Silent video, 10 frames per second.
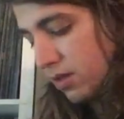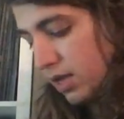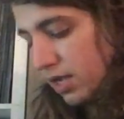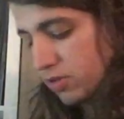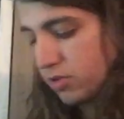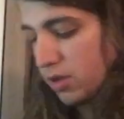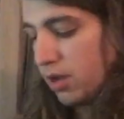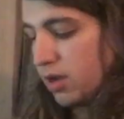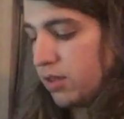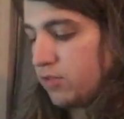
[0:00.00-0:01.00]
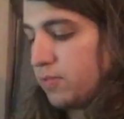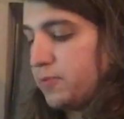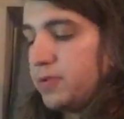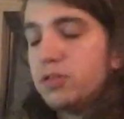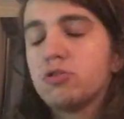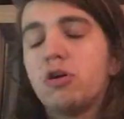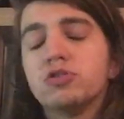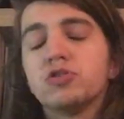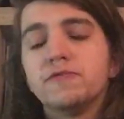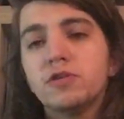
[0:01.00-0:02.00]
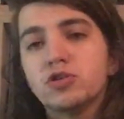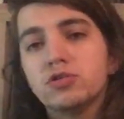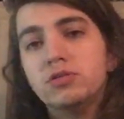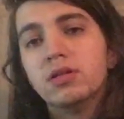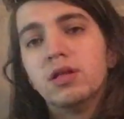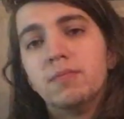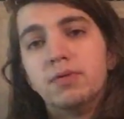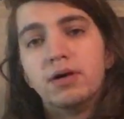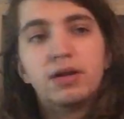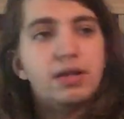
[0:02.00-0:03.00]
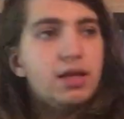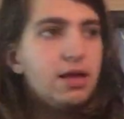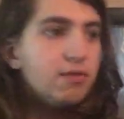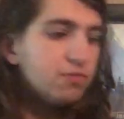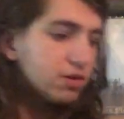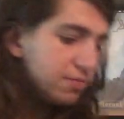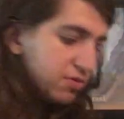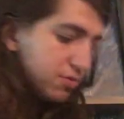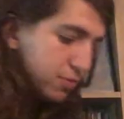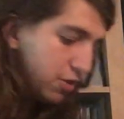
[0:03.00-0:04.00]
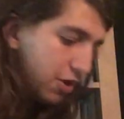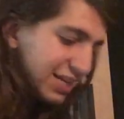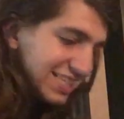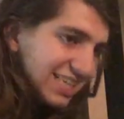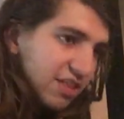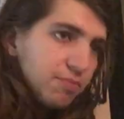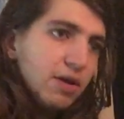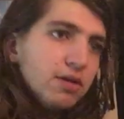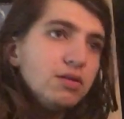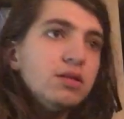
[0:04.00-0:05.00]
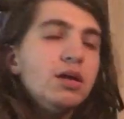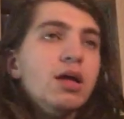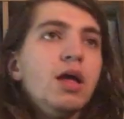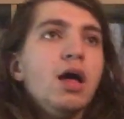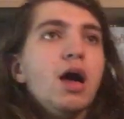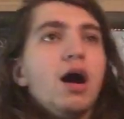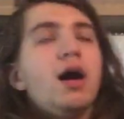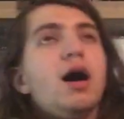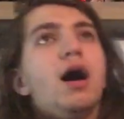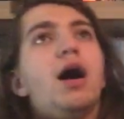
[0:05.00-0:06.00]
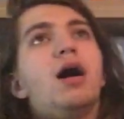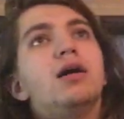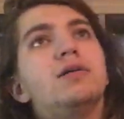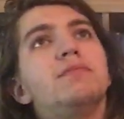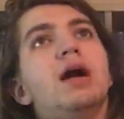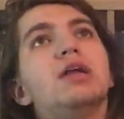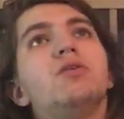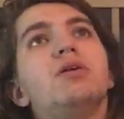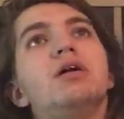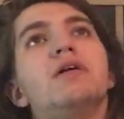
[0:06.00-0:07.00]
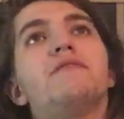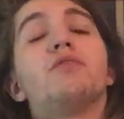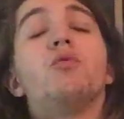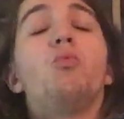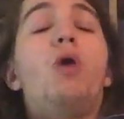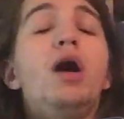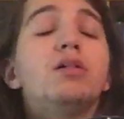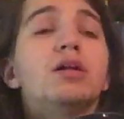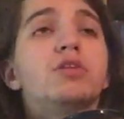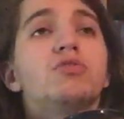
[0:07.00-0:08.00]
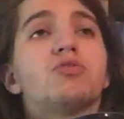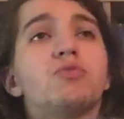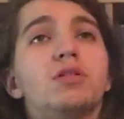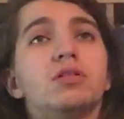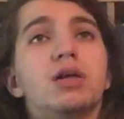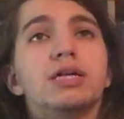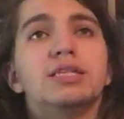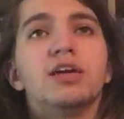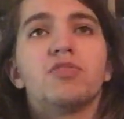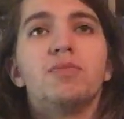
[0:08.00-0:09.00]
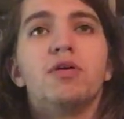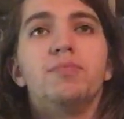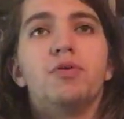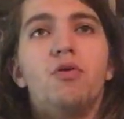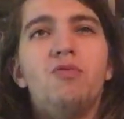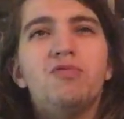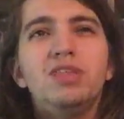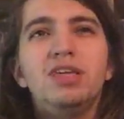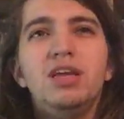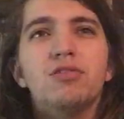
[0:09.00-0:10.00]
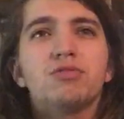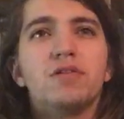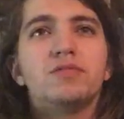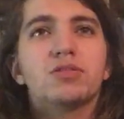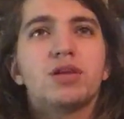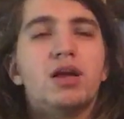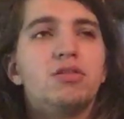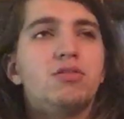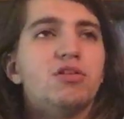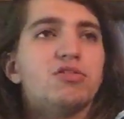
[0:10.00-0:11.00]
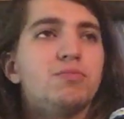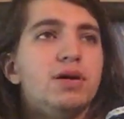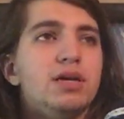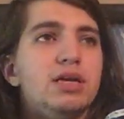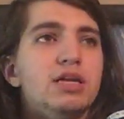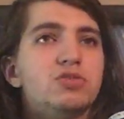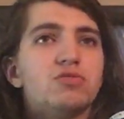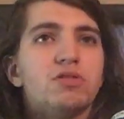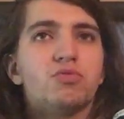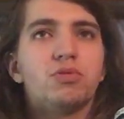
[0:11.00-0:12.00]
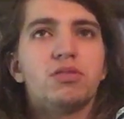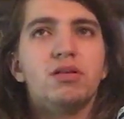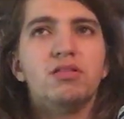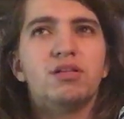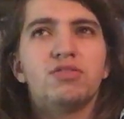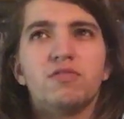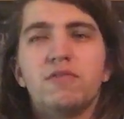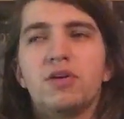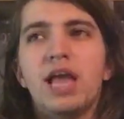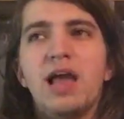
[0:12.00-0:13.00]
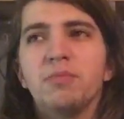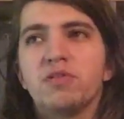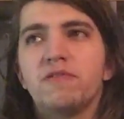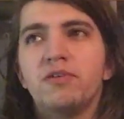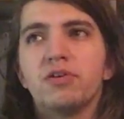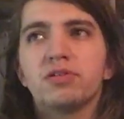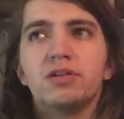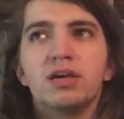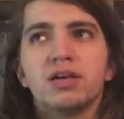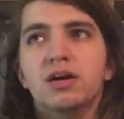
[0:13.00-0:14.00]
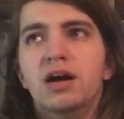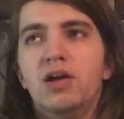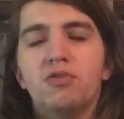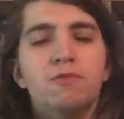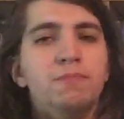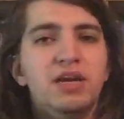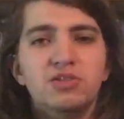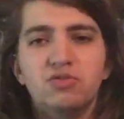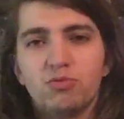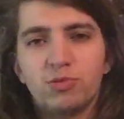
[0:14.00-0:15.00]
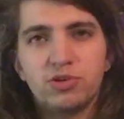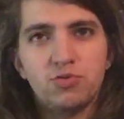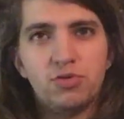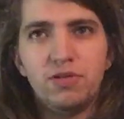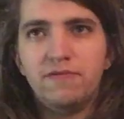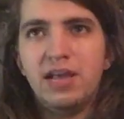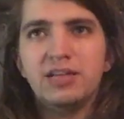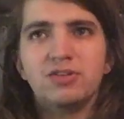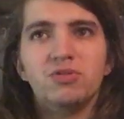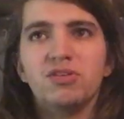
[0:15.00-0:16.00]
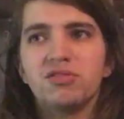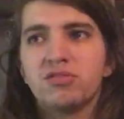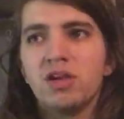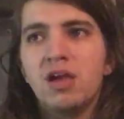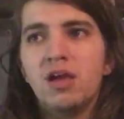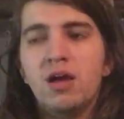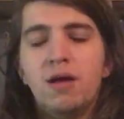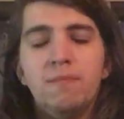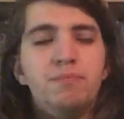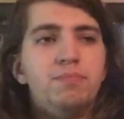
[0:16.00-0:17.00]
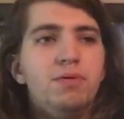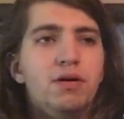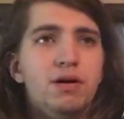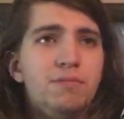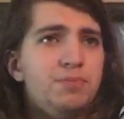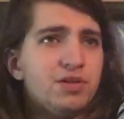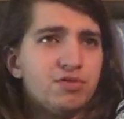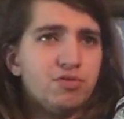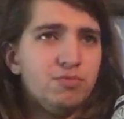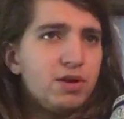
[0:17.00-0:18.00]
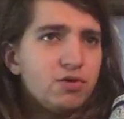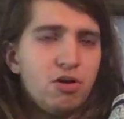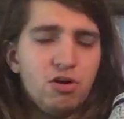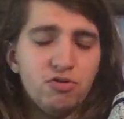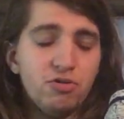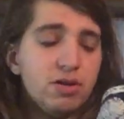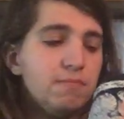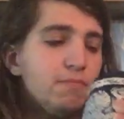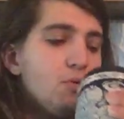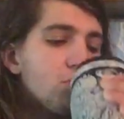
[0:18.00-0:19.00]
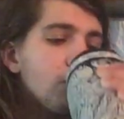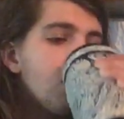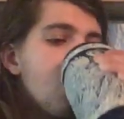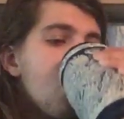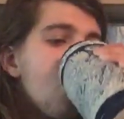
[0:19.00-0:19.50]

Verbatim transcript: Next, uh, this might be a little controversial, but when it comes to melodic death metal, uh, I know I, uh, for a while I used to really like death metal, but over the years I've just kind of lost my interest with it, unless it's very atmospheric, like, uh, I don't know, Impetuous Ritual, Evangelist, Abyssal, uh, Mitochondrion, and Portal.